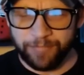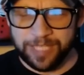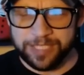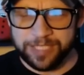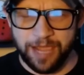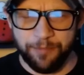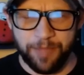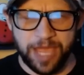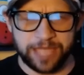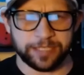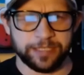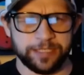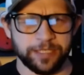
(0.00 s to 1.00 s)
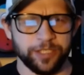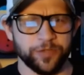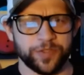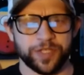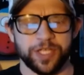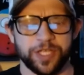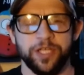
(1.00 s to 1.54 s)
Sam Bass
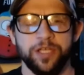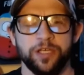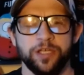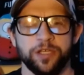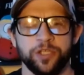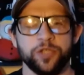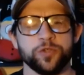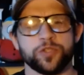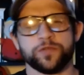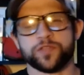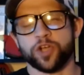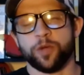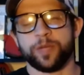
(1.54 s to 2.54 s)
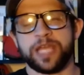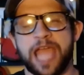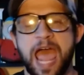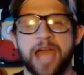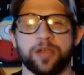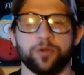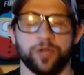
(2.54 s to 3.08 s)
continues. The use of so many
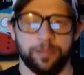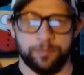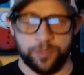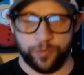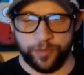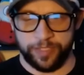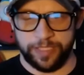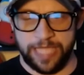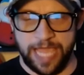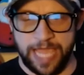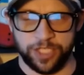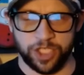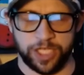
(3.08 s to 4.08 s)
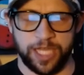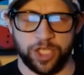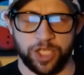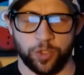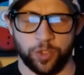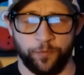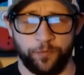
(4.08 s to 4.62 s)
acronyms within the
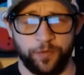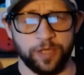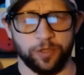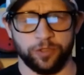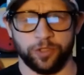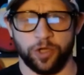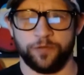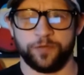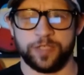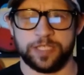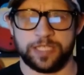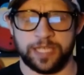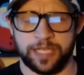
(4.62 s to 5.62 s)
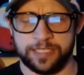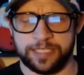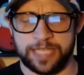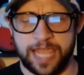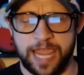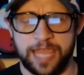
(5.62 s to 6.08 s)
educational field often tends to